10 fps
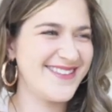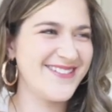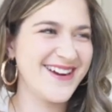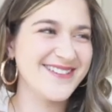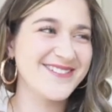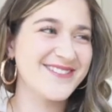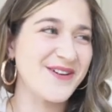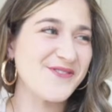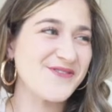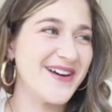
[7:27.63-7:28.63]
you guys are
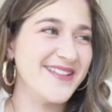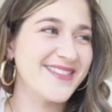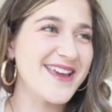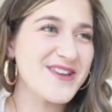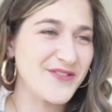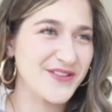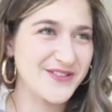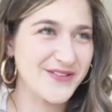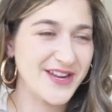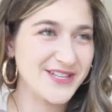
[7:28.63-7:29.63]
so fun. Thank you for these
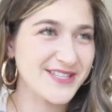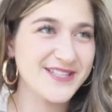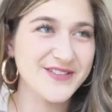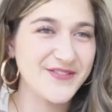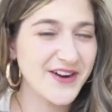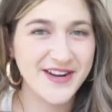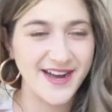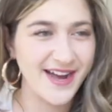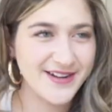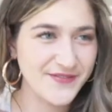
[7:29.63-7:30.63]
donations. This is very
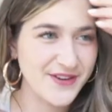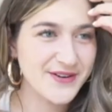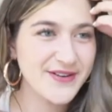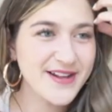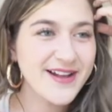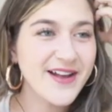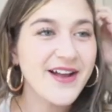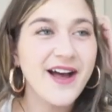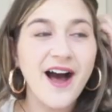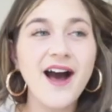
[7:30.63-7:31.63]
kind of you.
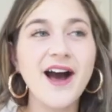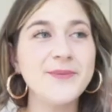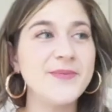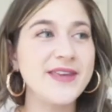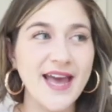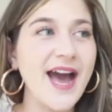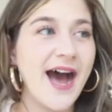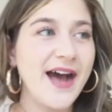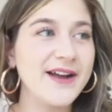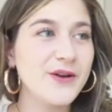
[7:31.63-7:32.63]

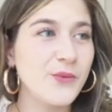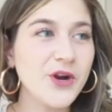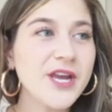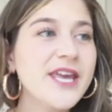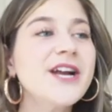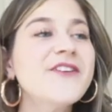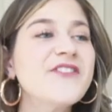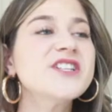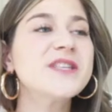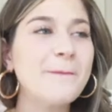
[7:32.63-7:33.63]
Yeah, we're here
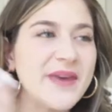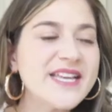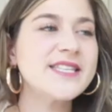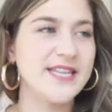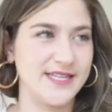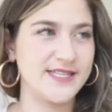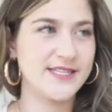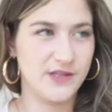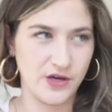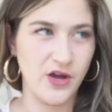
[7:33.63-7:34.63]
for some
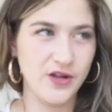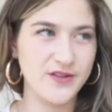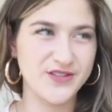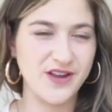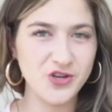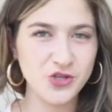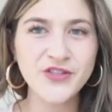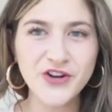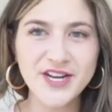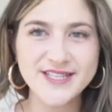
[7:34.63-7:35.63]
business, y'all. There's
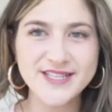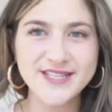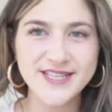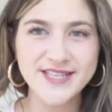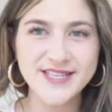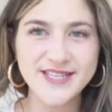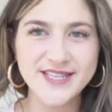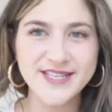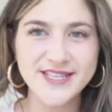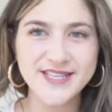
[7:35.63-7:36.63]
137 of
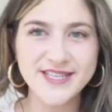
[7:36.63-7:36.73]
you.